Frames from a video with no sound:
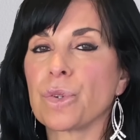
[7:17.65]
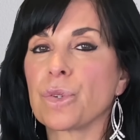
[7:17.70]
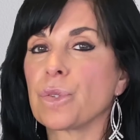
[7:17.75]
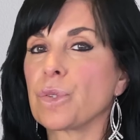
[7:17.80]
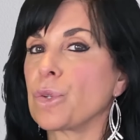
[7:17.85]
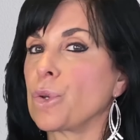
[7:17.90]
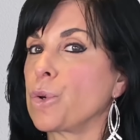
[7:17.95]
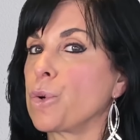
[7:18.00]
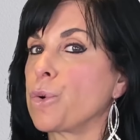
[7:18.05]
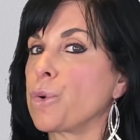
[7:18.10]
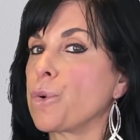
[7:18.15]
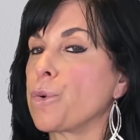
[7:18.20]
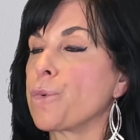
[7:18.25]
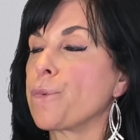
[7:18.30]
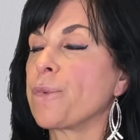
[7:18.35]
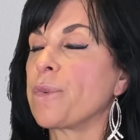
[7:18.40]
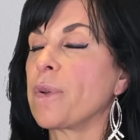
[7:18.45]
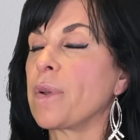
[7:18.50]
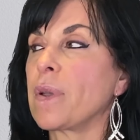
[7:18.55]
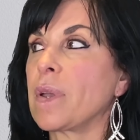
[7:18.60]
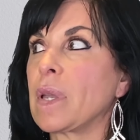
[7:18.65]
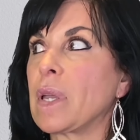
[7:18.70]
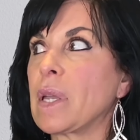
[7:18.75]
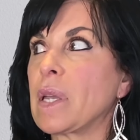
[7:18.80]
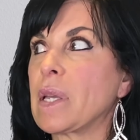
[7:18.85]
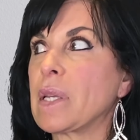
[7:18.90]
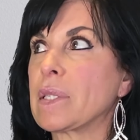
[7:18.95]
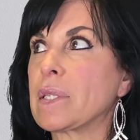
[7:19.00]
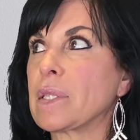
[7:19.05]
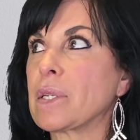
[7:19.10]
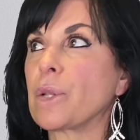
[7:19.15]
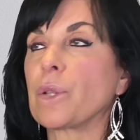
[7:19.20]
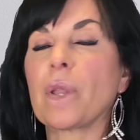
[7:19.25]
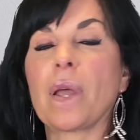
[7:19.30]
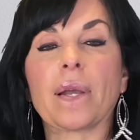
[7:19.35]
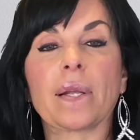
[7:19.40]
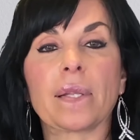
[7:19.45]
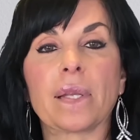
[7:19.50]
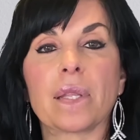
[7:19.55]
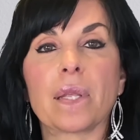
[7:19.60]
so it's
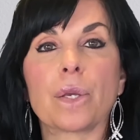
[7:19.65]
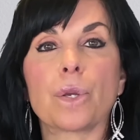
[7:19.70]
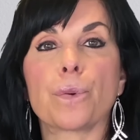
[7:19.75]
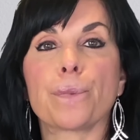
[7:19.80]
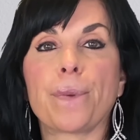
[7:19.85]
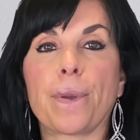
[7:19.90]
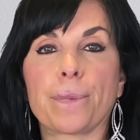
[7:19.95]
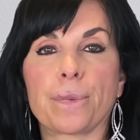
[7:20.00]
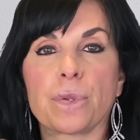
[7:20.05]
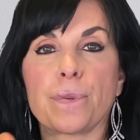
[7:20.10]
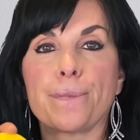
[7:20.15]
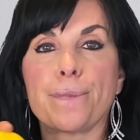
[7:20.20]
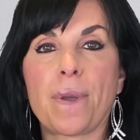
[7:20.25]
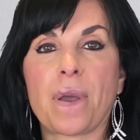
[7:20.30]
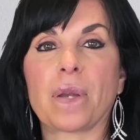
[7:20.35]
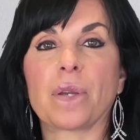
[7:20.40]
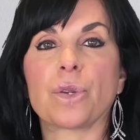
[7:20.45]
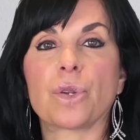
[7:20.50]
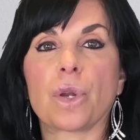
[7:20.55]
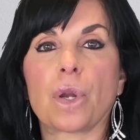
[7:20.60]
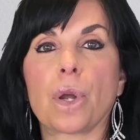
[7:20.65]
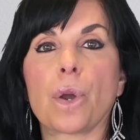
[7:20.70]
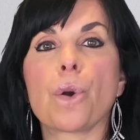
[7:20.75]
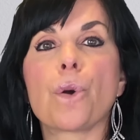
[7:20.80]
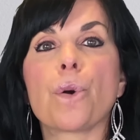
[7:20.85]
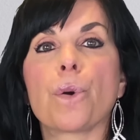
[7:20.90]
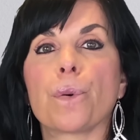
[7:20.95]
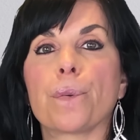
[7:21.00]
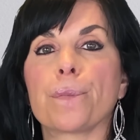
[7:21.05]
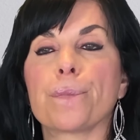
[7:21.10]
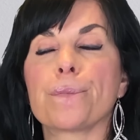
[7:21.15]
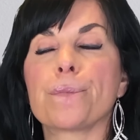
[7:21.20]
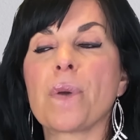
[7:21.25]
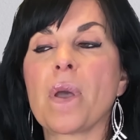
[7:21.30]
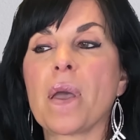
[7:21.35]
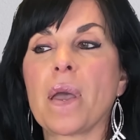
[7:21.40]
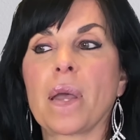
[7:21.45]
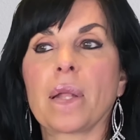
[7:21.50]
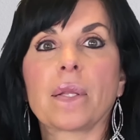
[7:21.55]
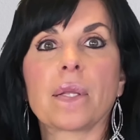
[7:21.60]
unlikely that you'll be able to manage it at home
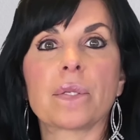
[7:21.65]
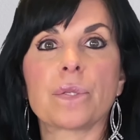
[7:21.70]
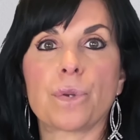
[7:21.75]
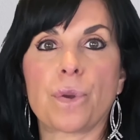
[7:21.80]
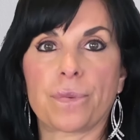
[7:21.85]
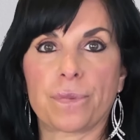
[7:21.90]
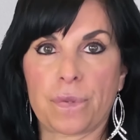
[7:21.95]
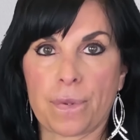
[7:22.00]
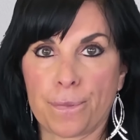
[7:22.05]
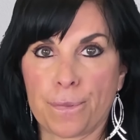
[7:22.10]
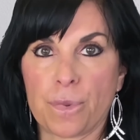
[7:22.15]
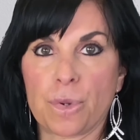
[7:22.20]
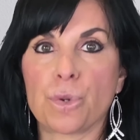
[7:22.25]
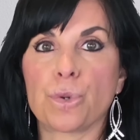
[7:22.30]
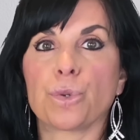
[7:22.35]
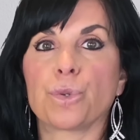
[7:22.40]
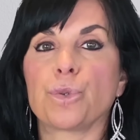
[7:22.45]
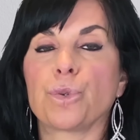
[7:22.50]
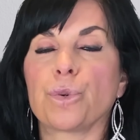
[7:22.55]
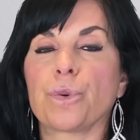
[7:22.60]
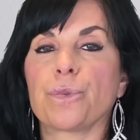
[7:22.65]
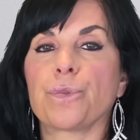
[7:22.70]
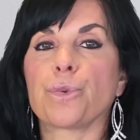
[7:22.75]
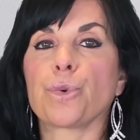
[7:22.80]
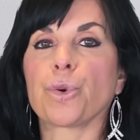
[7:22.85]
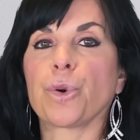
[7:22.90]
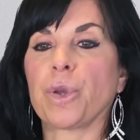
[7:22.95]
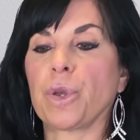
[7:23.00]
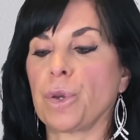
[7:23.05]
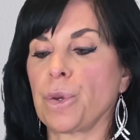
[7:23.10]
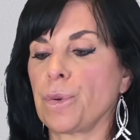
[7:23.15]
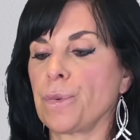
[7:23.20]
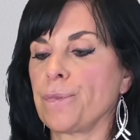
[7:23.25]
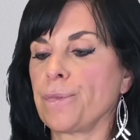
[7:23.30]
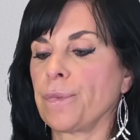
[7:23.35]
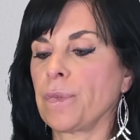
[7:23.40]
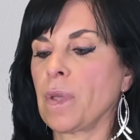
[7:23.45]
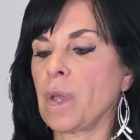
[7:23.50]
unless you have someone who'll do it for you.